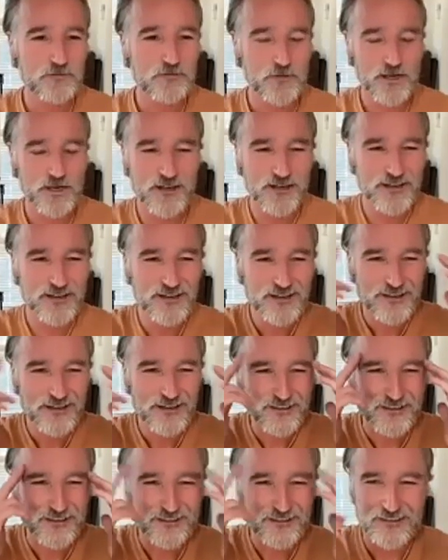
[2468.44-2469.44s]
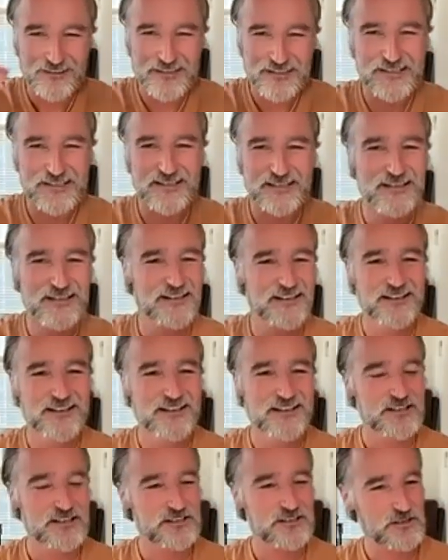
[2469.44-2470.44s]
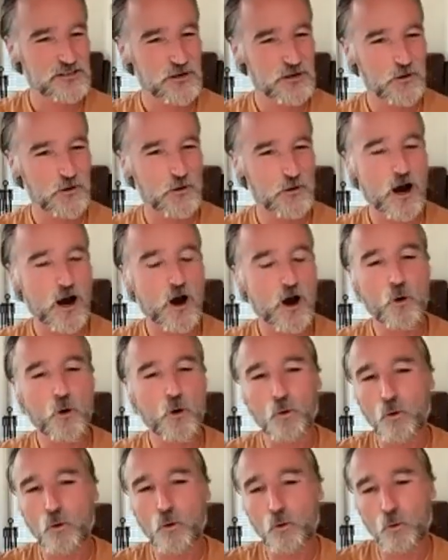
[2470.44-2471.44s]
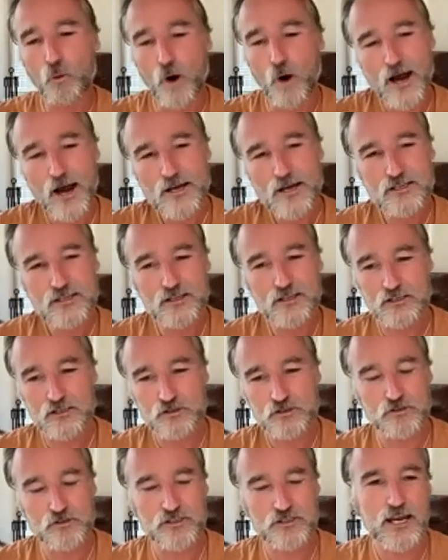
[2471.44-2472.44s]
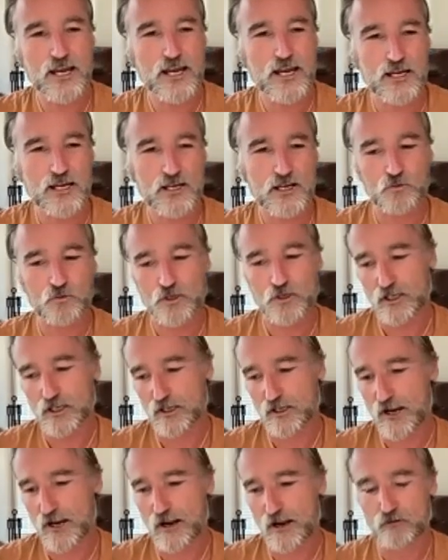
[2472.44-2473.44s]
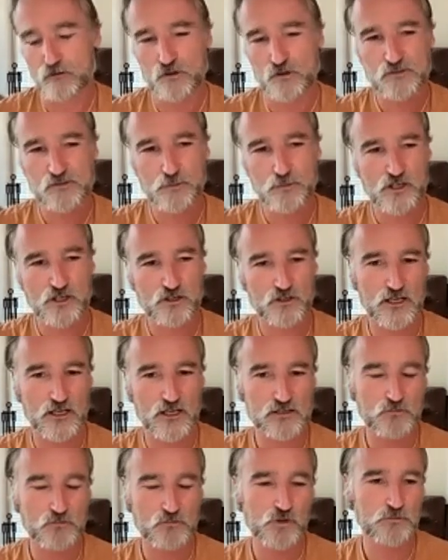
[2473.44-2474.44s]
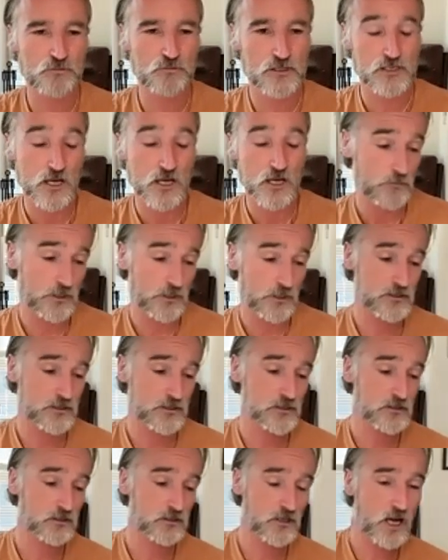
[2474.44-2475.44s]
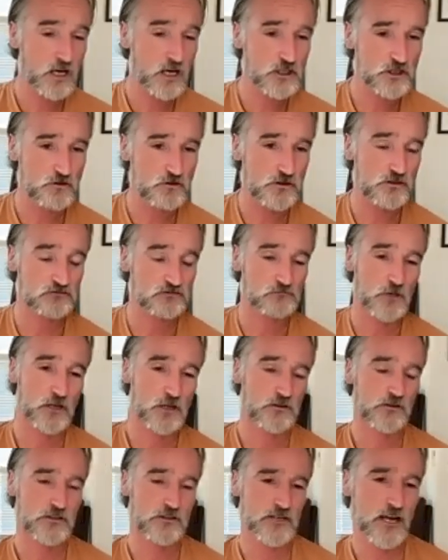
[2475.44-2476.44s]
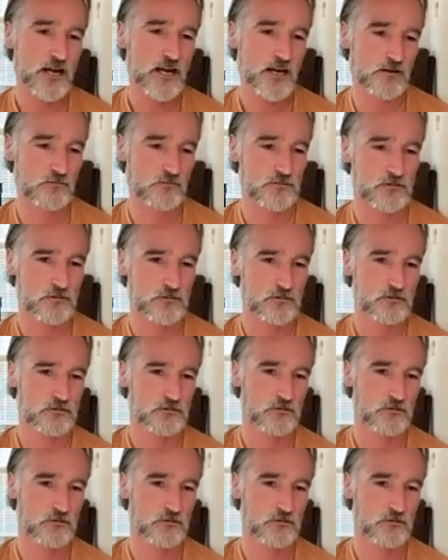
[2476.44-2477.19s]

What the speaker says: But so why is it that today we can have those specialized movements? Because it's a luxury of modern times.